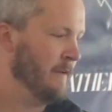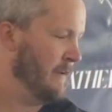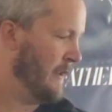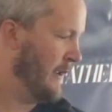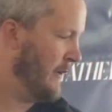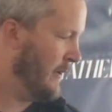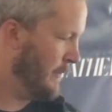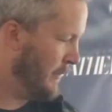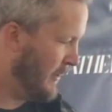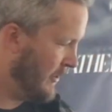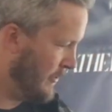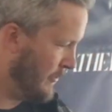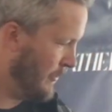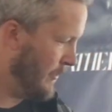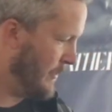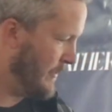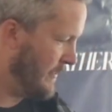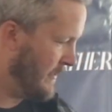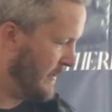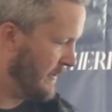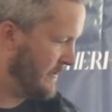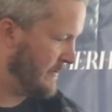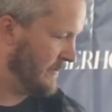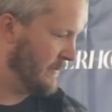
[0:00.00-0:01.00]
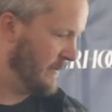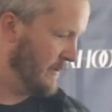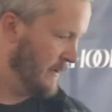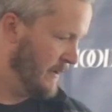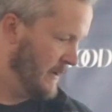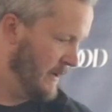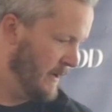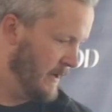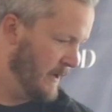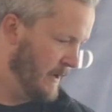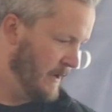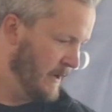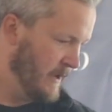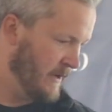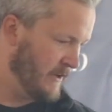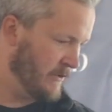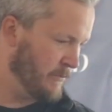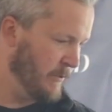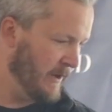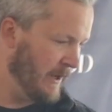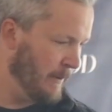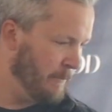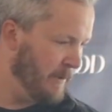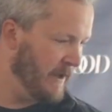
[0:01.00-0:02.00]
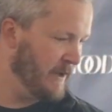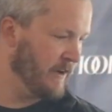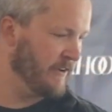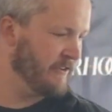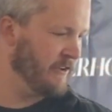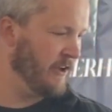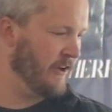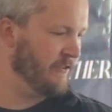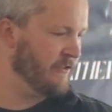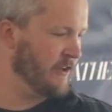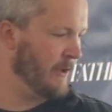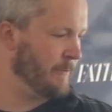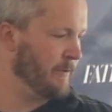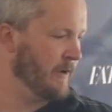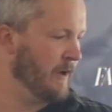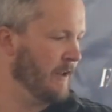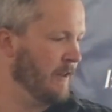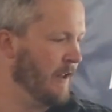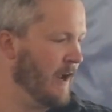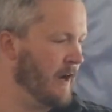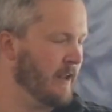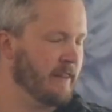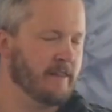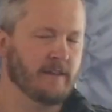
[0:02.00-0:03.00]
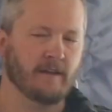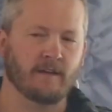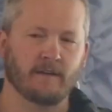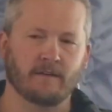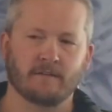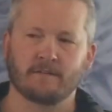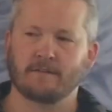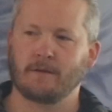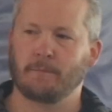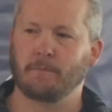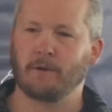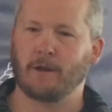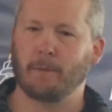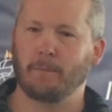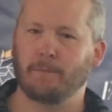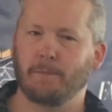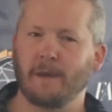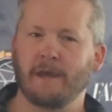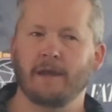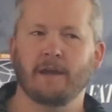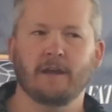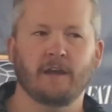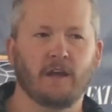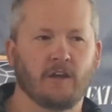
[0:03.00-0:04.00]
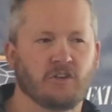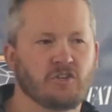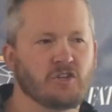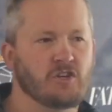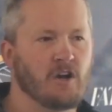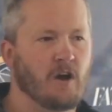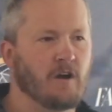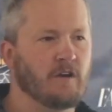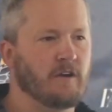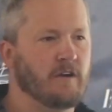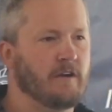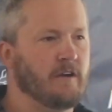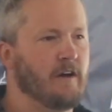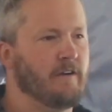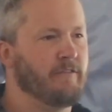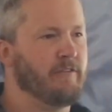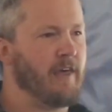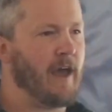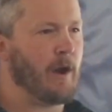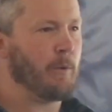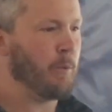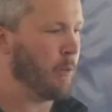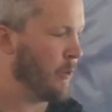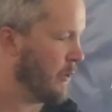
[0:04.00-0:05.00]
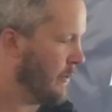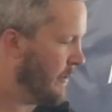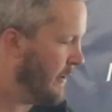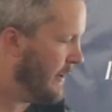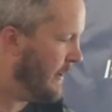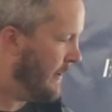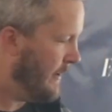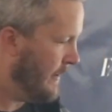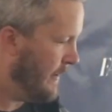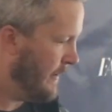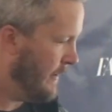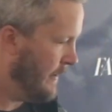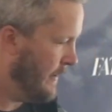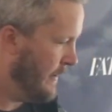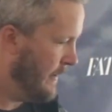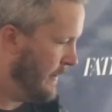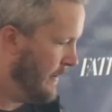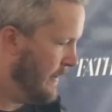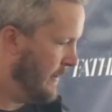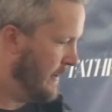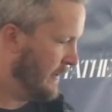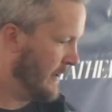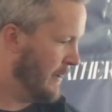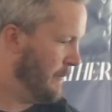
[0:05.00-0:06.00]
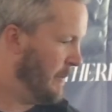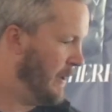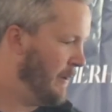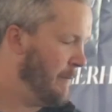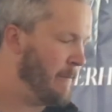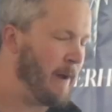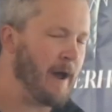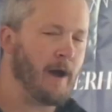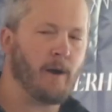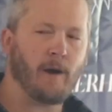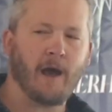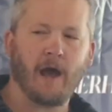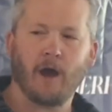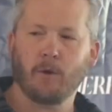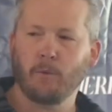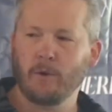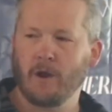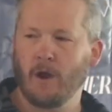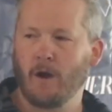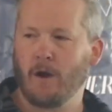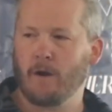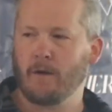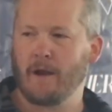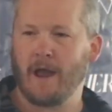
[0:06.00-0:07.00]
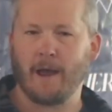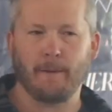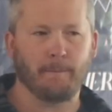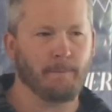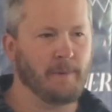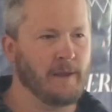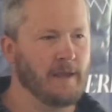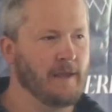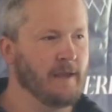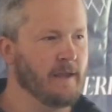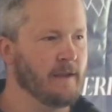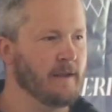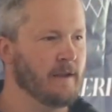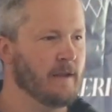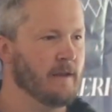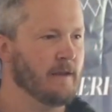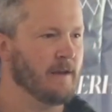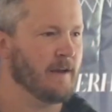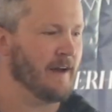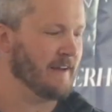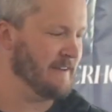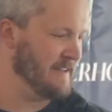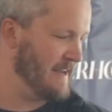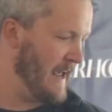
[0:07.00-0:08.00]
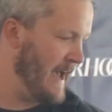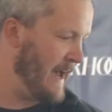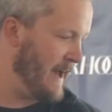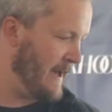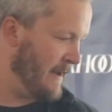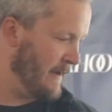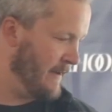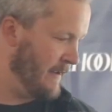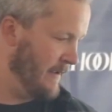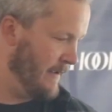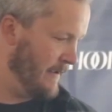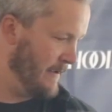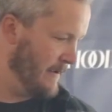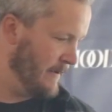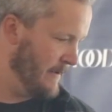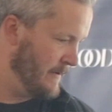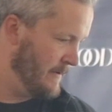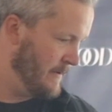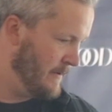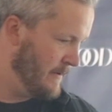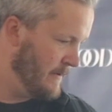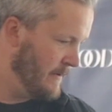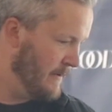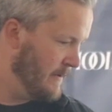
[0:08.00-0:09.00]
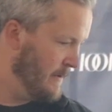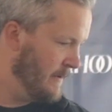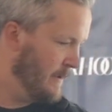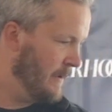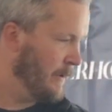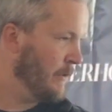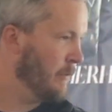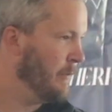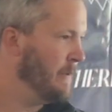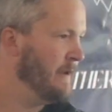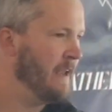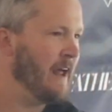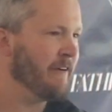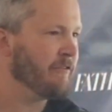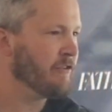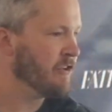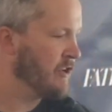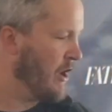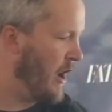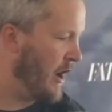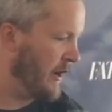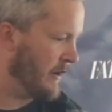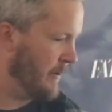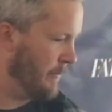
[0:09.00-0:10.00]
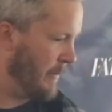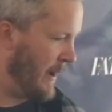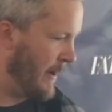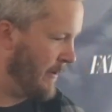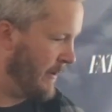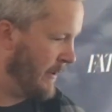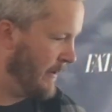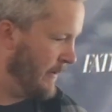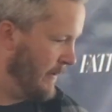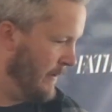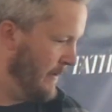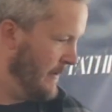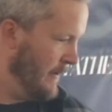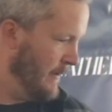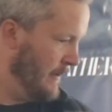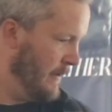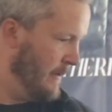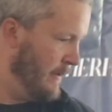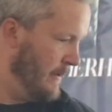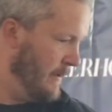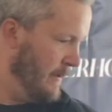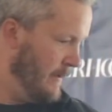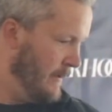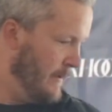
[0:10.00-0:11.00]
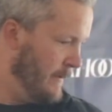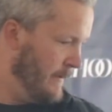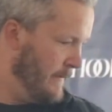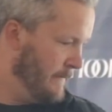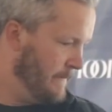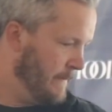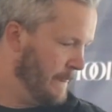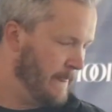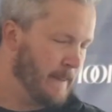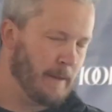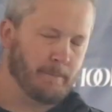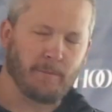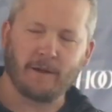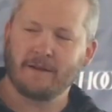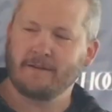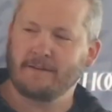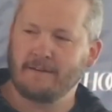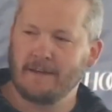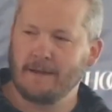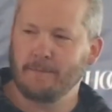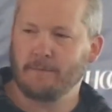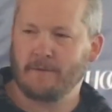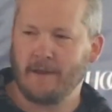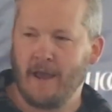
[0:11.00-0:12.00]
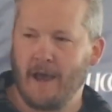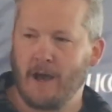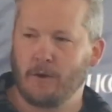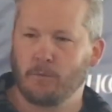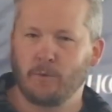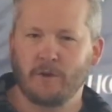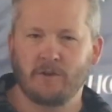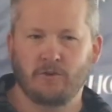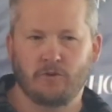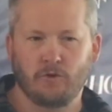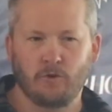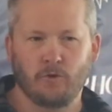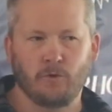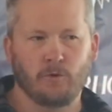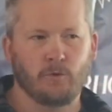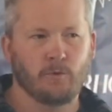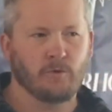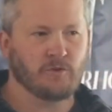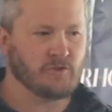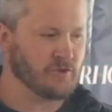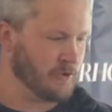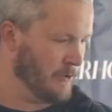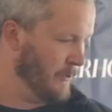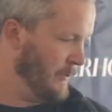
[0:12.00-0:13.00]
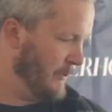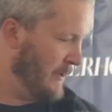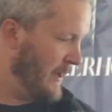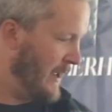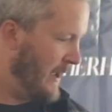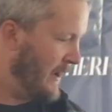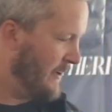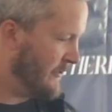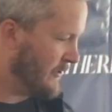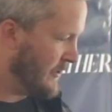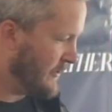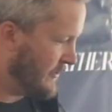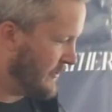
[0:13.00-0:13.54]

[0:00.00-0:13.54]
Now, hear me through on this. Because we can beat ourselves up on a lot of things, but a big chunk of that worry can be about how we are at being a dad. We never talk about it, but deep down, we do scrutinize